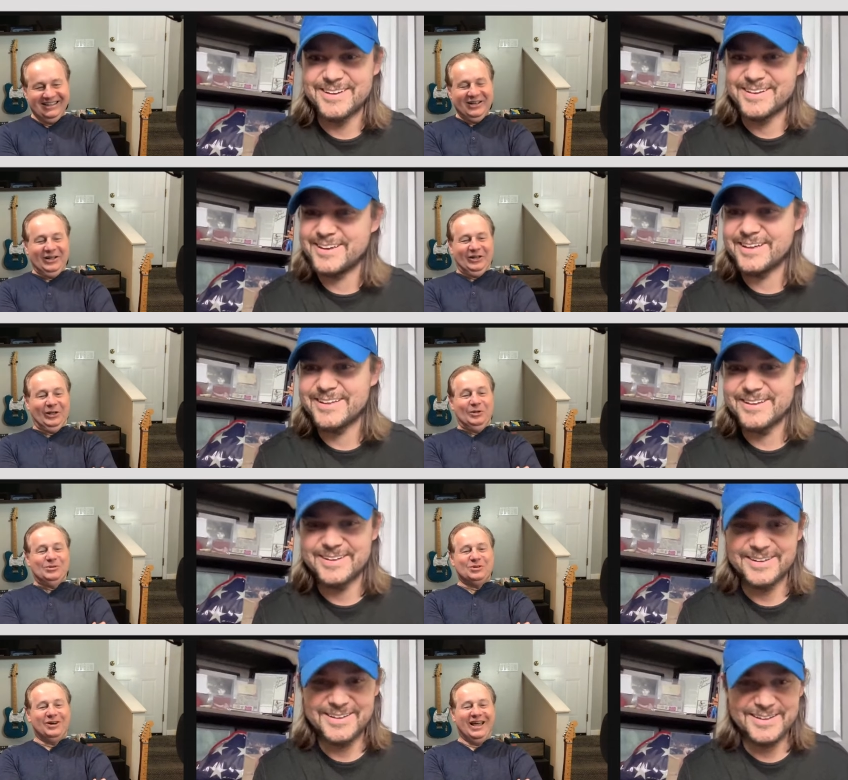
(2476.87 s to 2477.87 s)
Speaker 1: yeah.
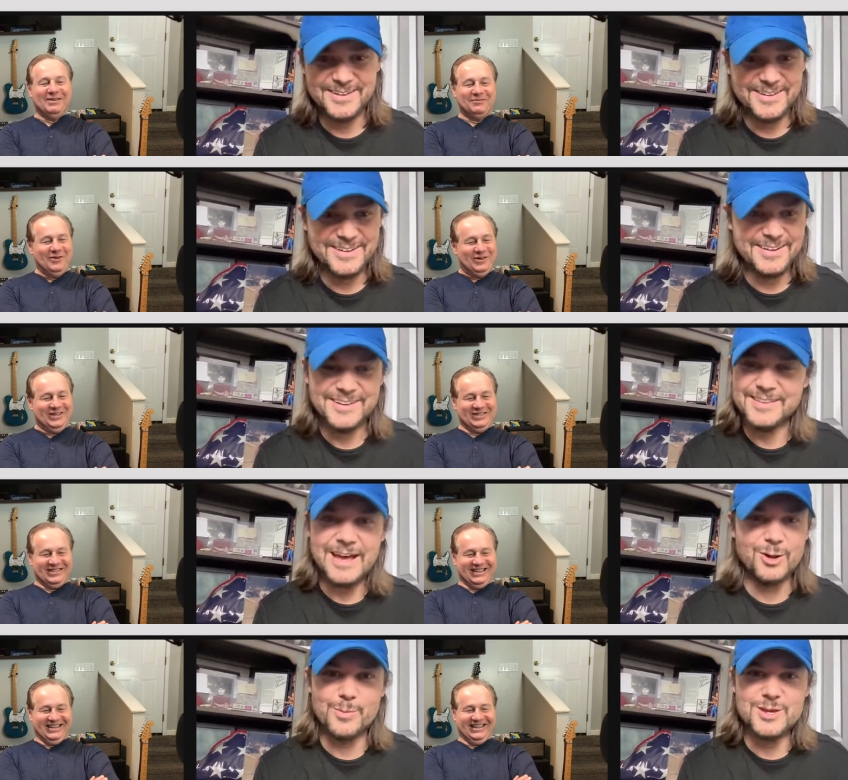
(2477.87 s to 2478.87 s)
Loser like focus.
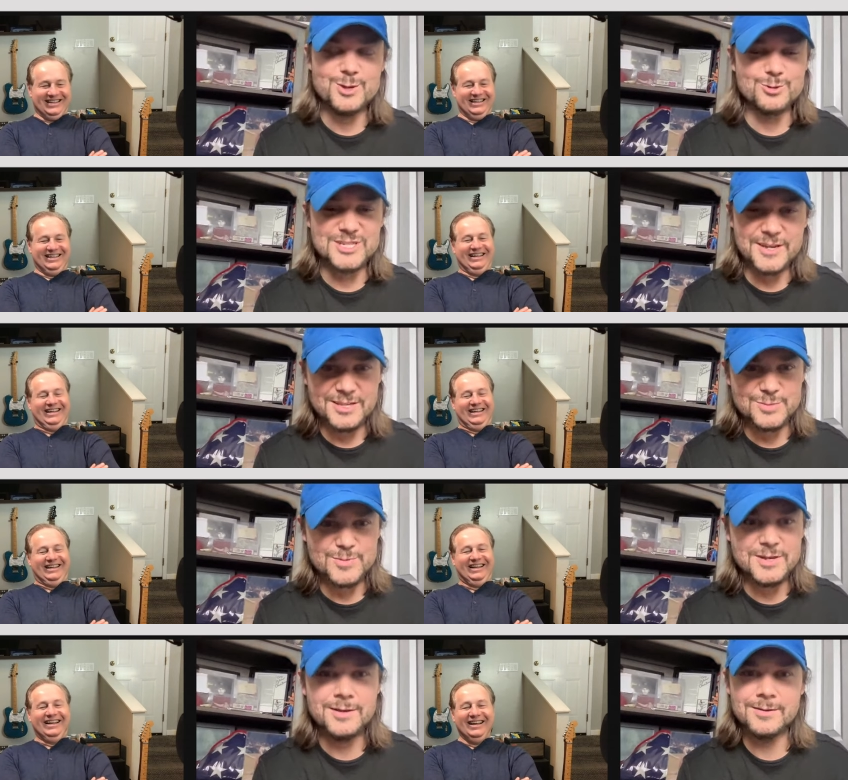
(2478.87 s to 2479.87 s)
That'll be used against
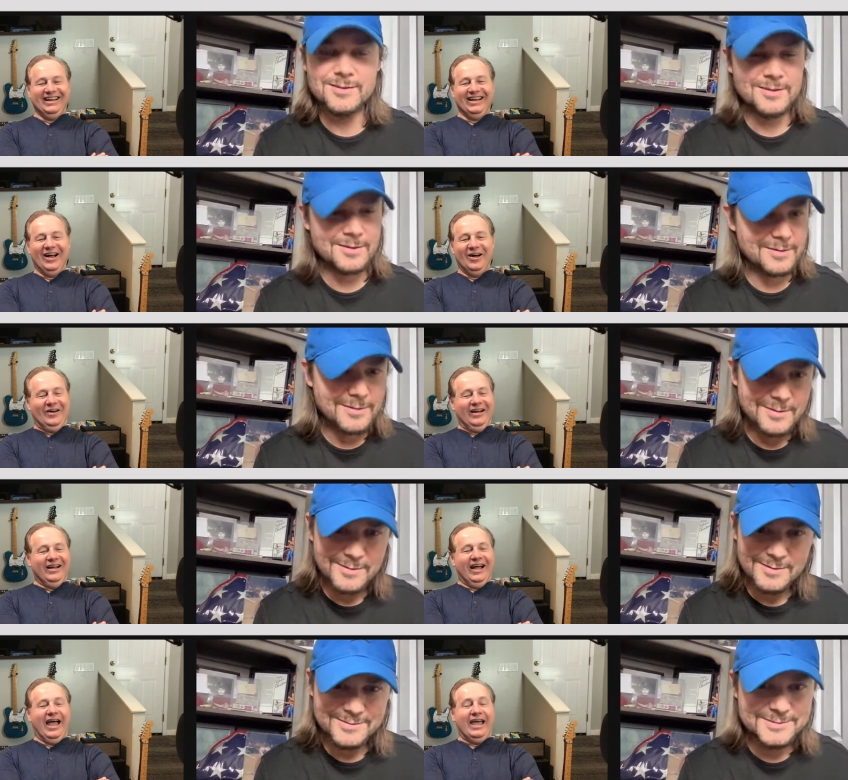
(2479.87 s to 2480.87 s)
me.
Speaker 2: Oh,
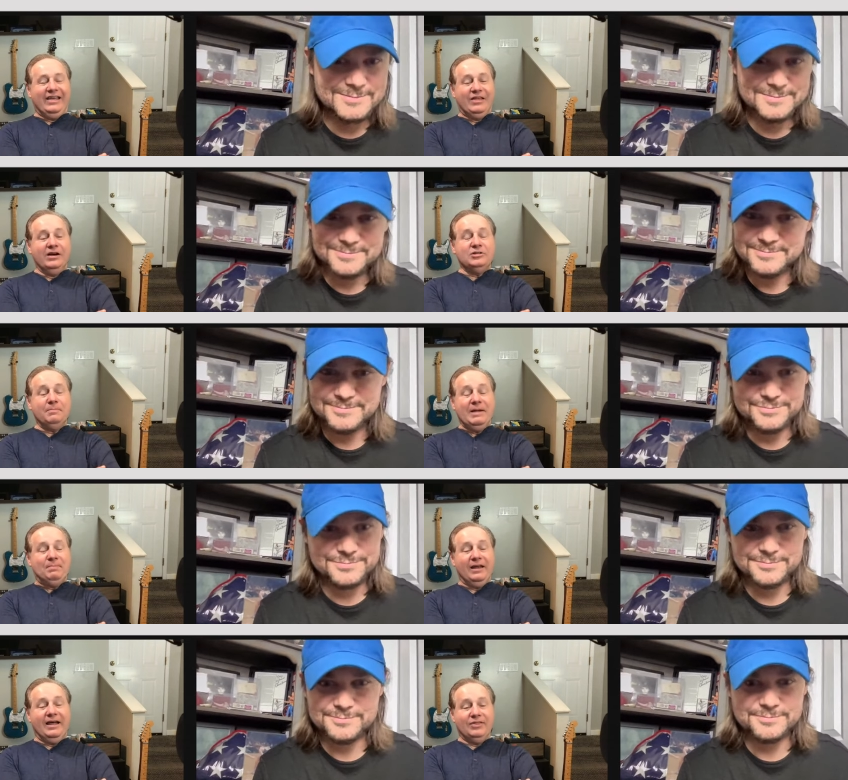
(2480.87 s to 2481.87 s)
hey, there's some
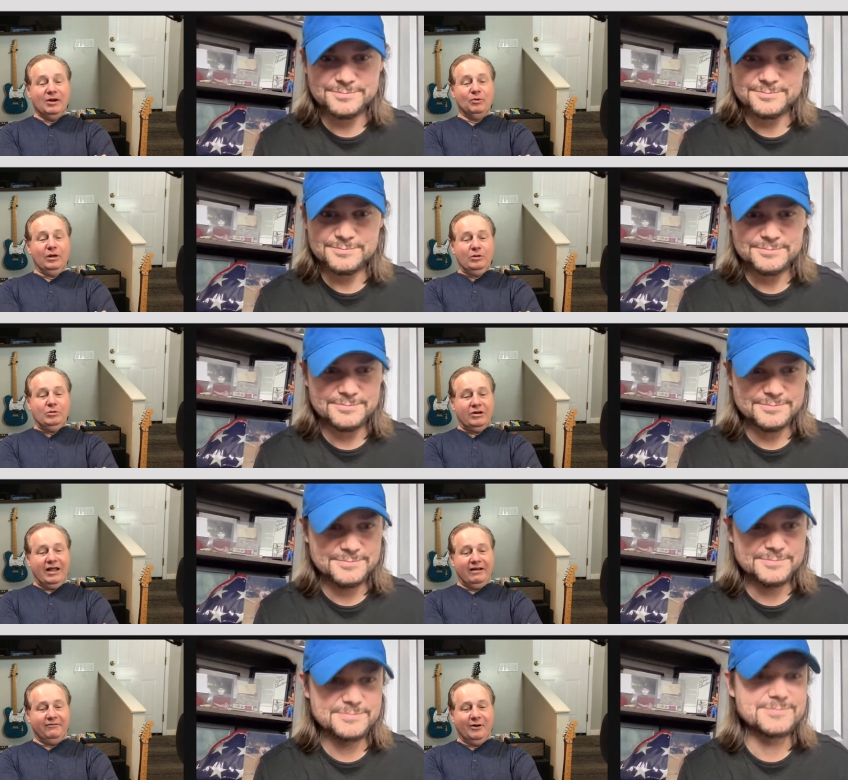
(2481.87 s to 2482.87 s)
people out there with loser
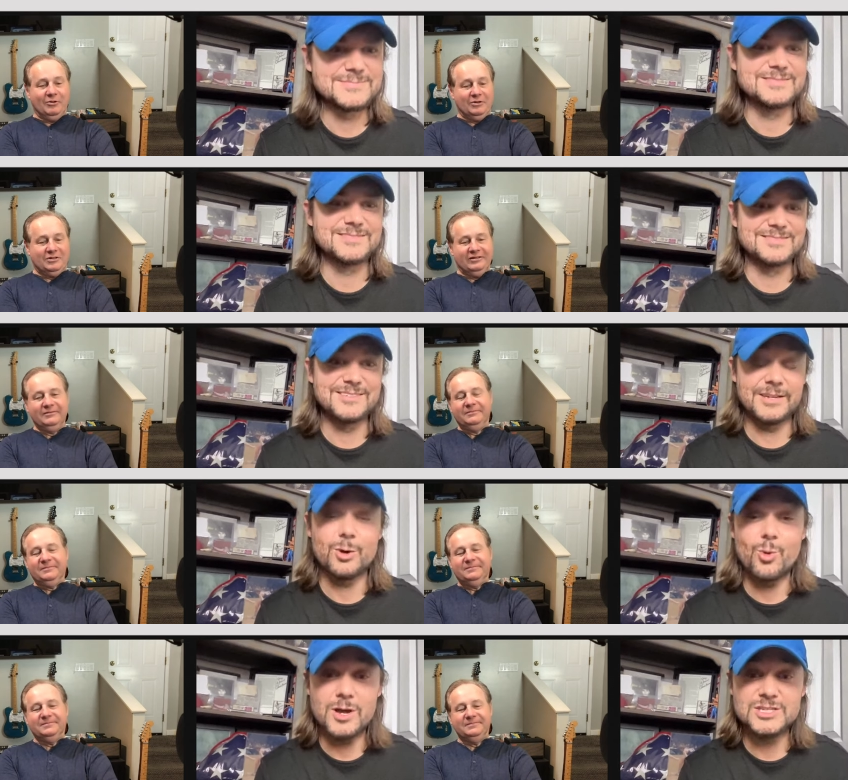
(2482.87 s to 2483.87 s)
like focus.
Speaker 1: They're
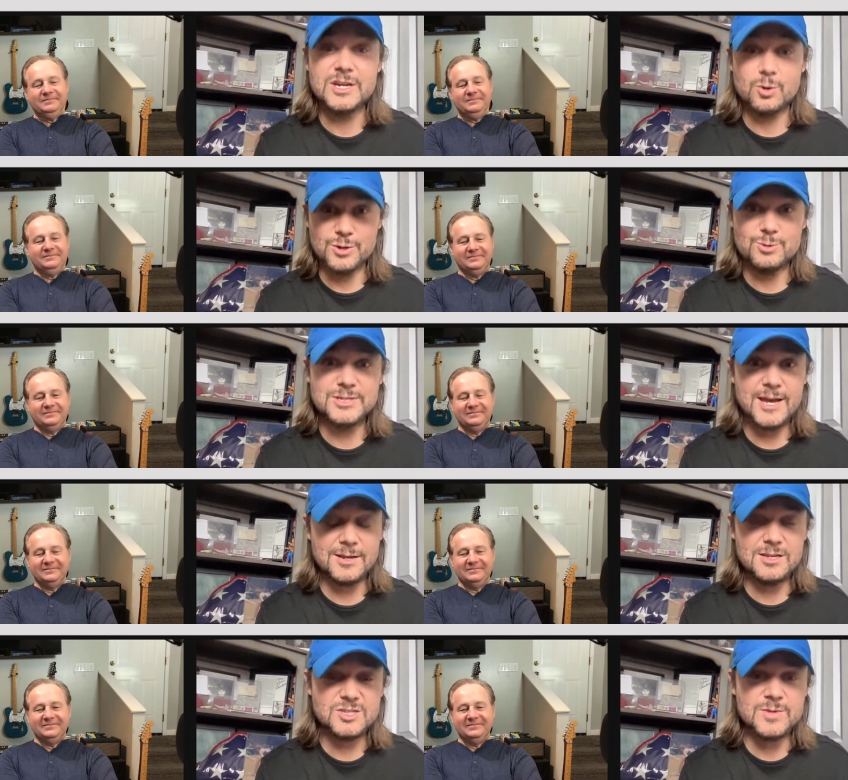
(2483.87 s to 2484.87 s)
the ones that'll use that
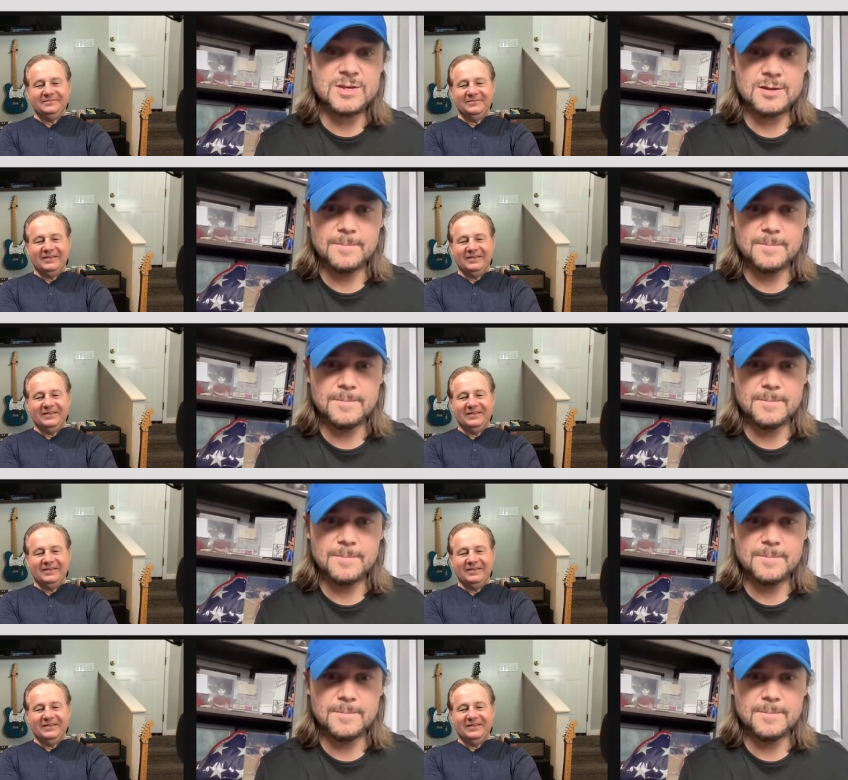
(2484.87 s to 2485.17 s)
against me.